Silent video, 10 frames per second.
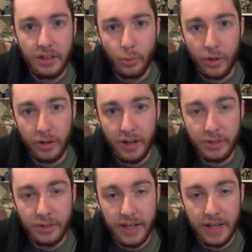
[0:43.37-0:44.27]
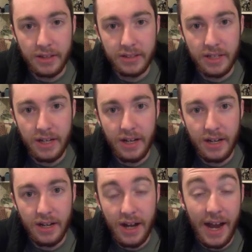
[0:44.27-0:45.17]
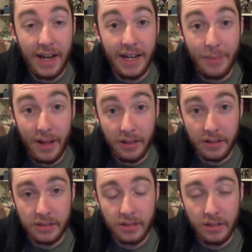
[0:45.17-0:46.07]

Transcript: Morning Rants with Alex, hi, I'm Alex.